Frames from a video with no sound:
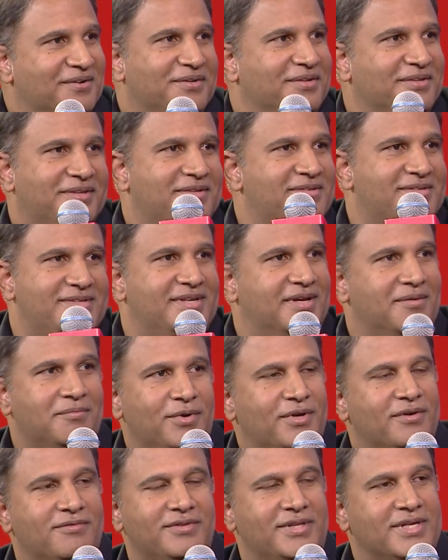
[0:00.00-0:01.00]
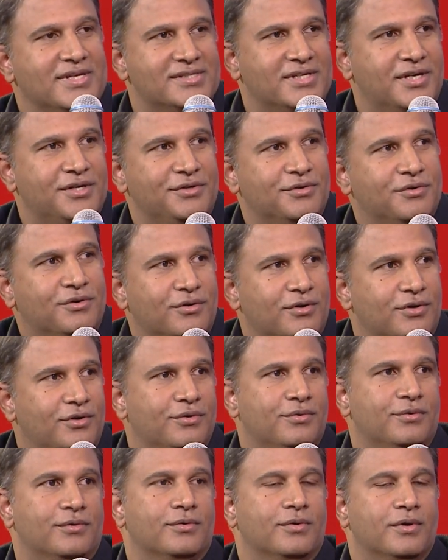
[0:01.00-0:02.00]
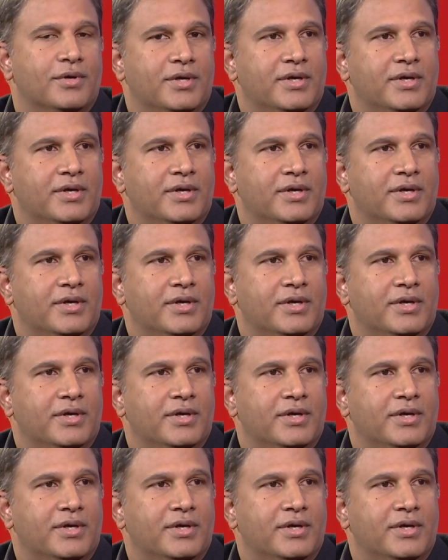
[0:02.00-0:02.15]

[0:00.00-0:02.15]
That's a number of things that you could do.